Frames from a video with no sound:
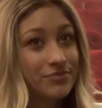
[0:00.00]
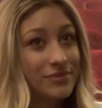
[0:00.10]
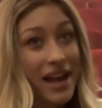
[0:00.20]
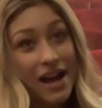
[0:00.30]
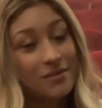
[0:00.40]

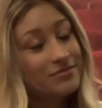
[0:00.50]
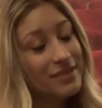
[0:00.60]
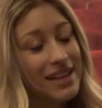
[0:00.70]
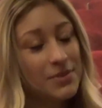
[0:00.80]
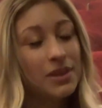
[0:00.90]
Yeah,
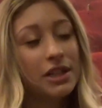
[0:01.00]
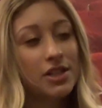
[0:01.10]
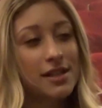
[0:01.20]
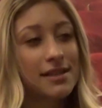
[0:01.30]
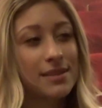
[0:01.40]
it's really
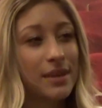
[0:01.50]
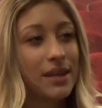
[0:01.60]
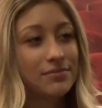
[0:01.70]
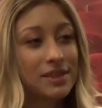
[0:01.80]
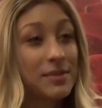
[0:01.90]
interesting to me.
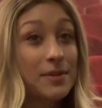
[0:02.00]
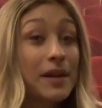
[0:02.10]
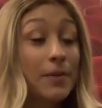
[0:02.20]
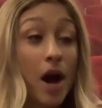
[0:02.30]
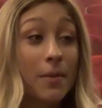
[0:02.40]
So it's
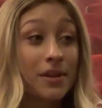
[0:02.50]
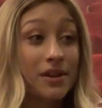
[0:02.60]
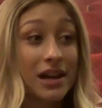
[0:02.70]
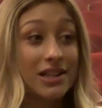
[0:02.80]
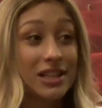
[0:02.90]
pretty popular
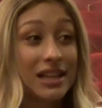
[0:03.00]
actually.